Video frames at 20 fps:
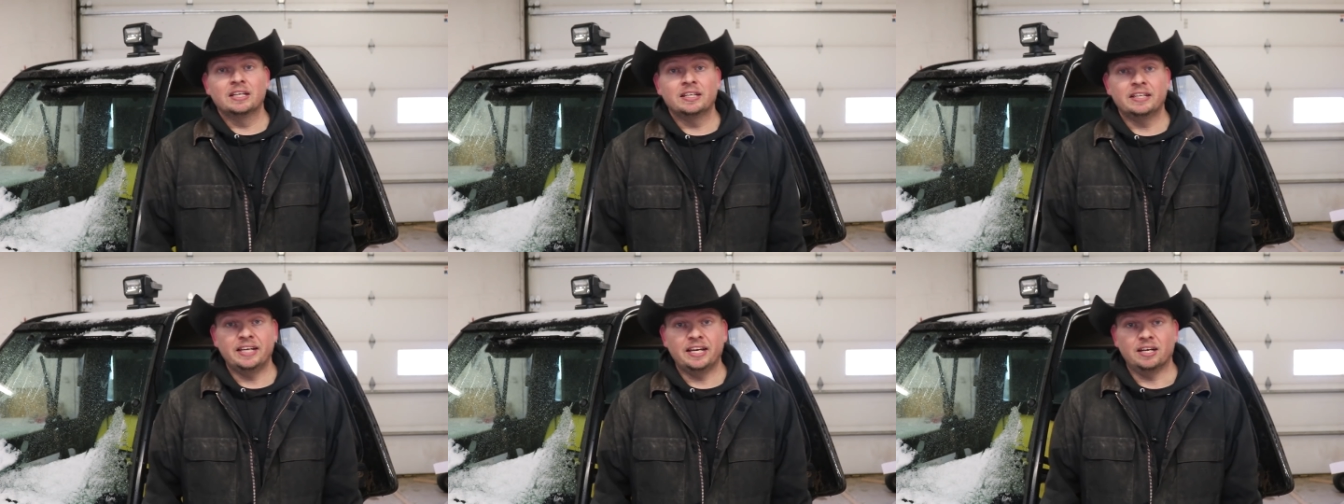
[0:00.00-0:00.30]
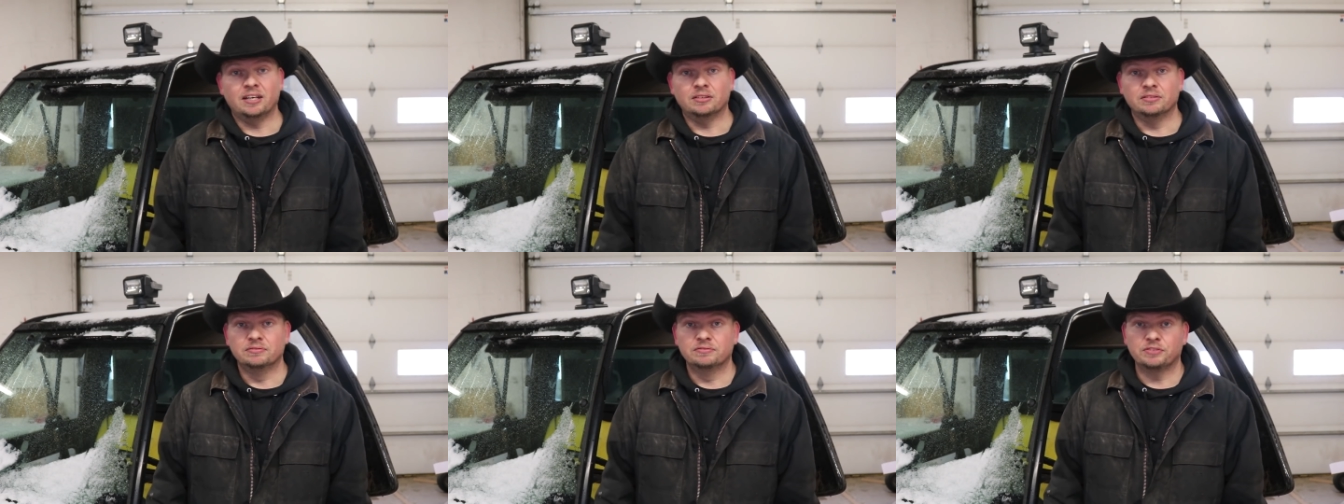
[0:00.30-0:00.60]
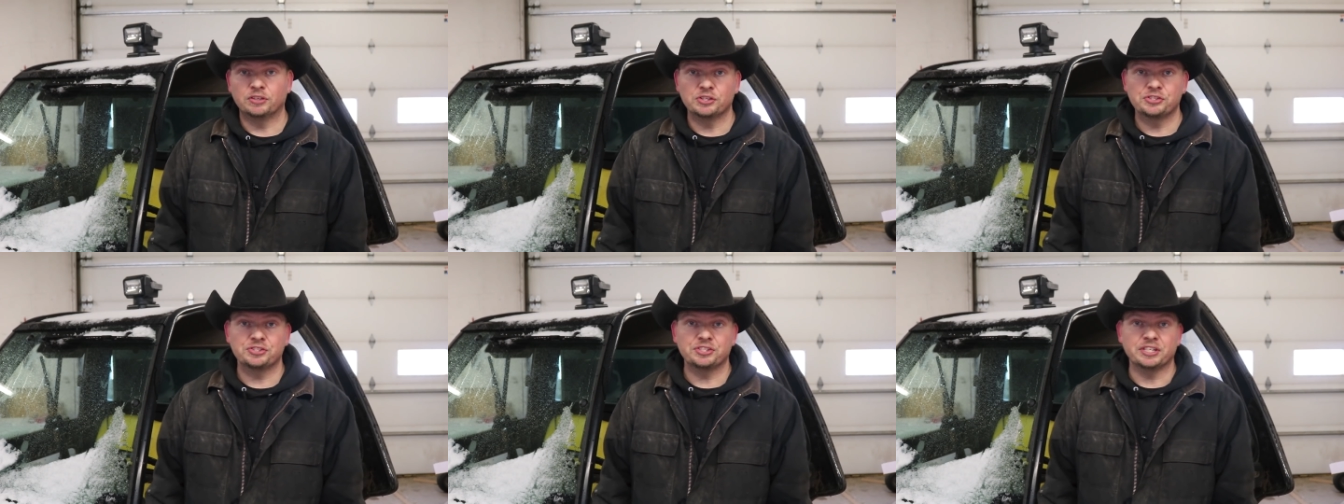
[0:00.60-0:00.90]
Now,
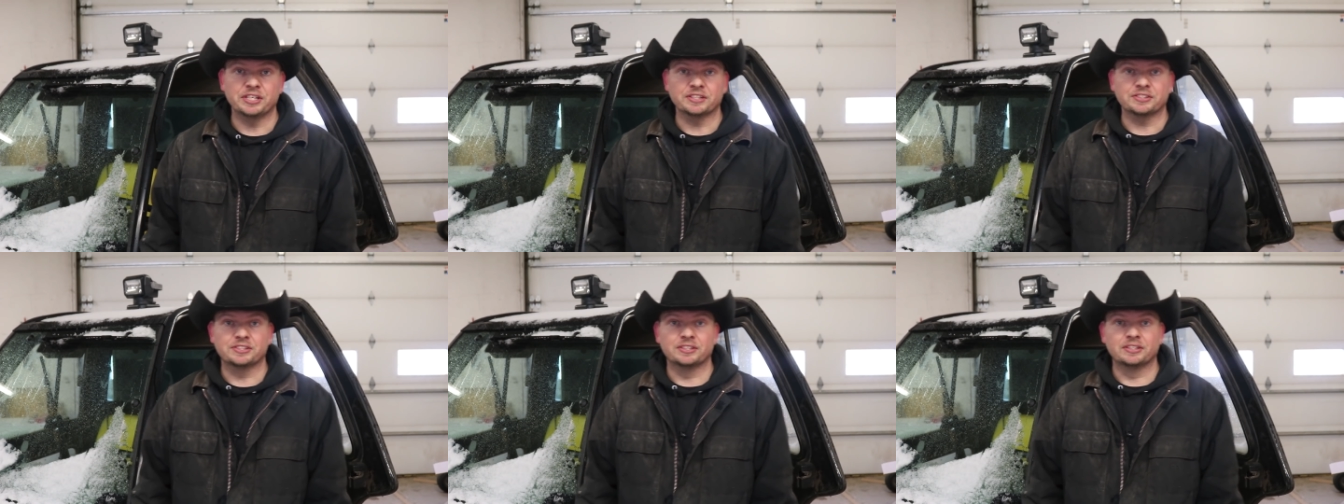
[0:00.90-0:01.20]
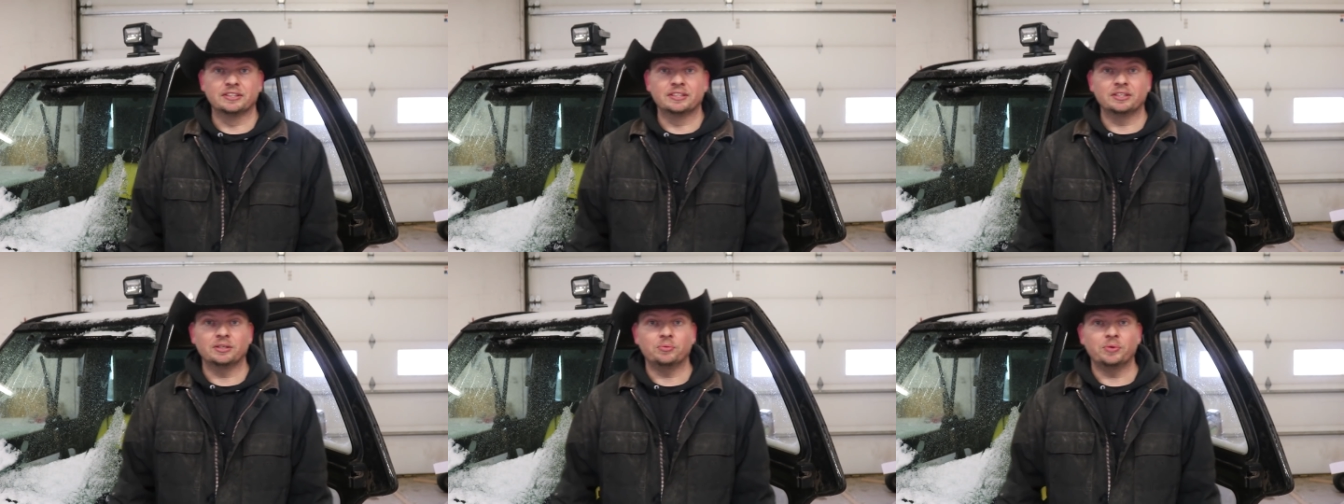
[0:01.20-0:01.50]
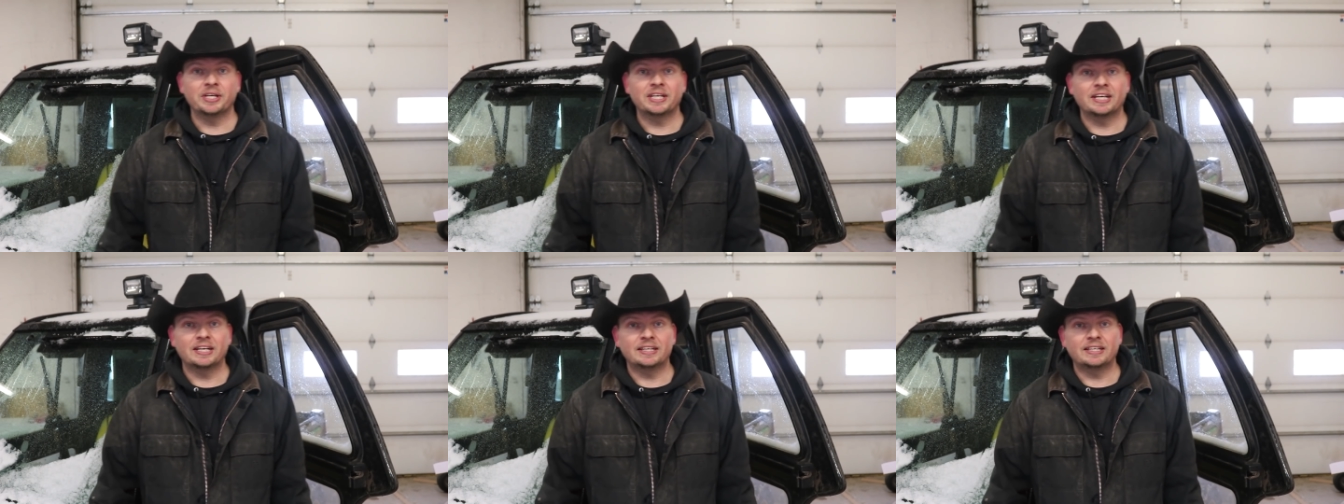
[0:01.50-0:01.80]
first things,
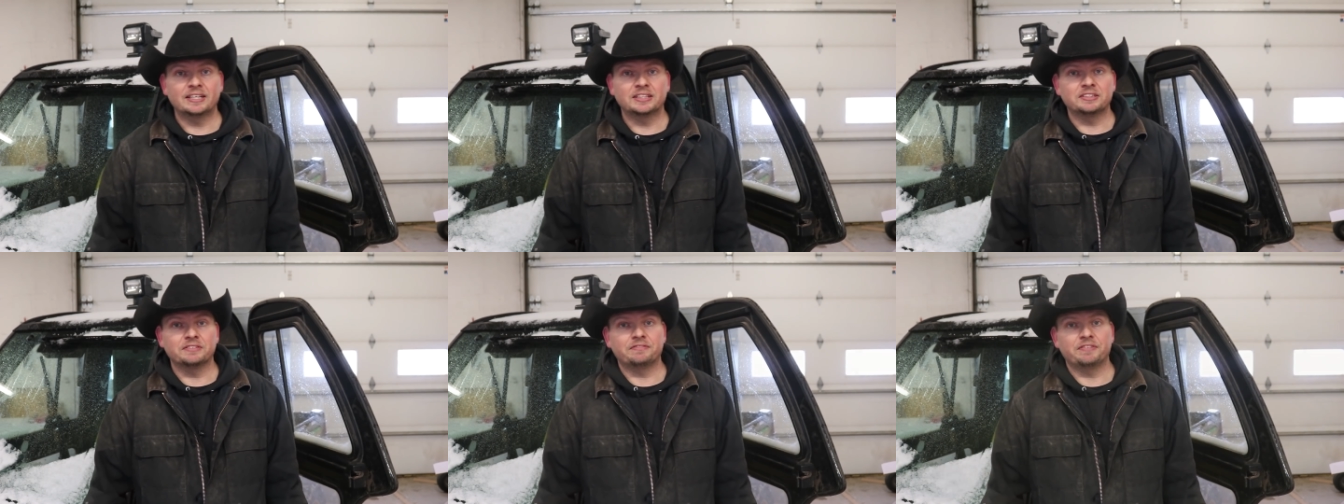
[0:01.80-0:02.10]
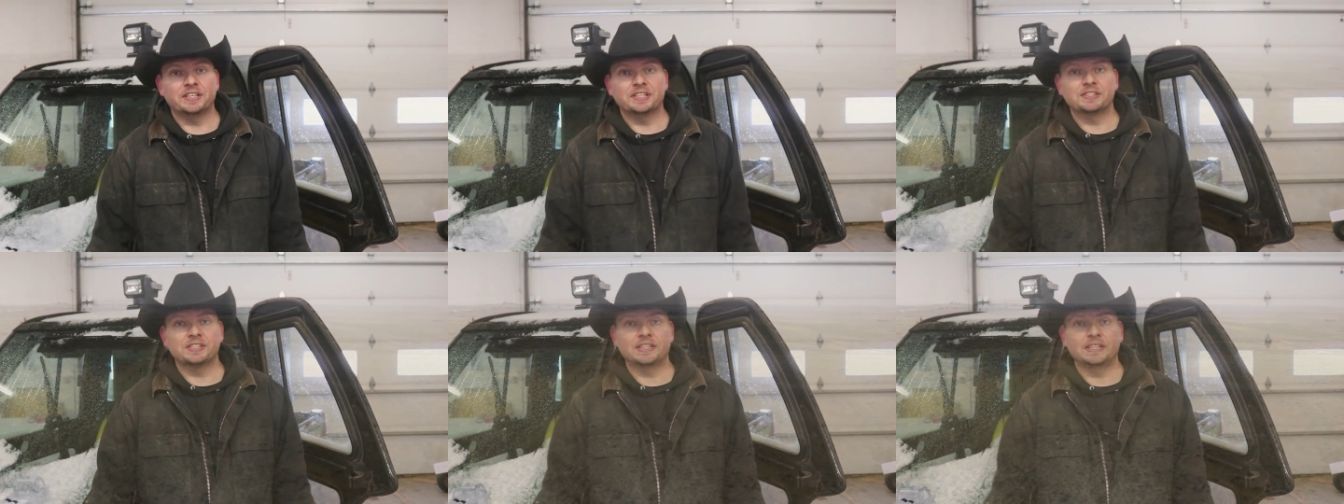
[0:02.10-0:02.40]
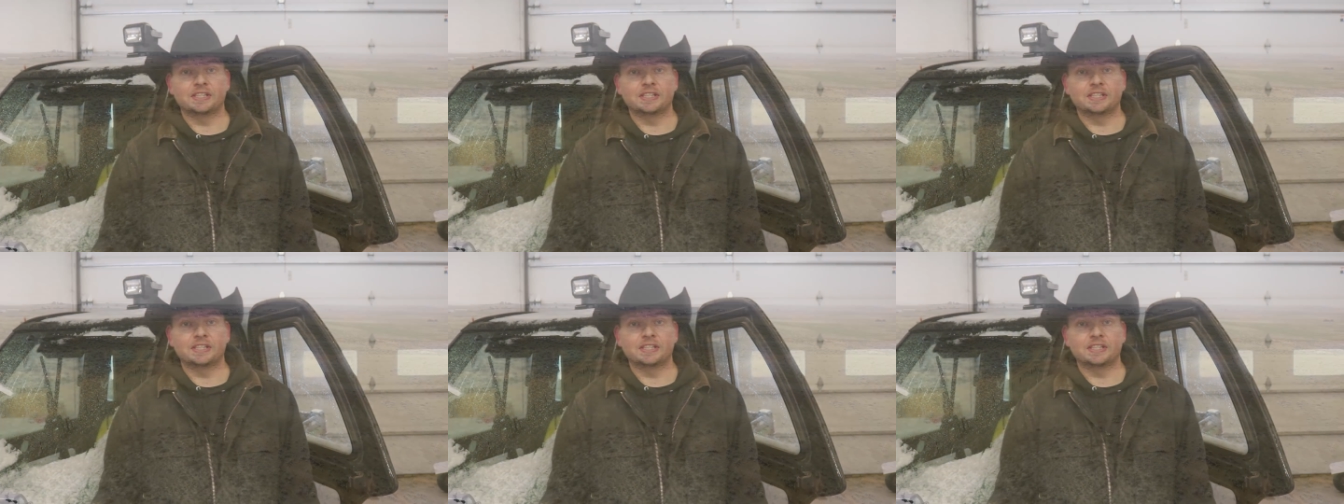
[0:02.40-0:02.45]
we got to get to fencing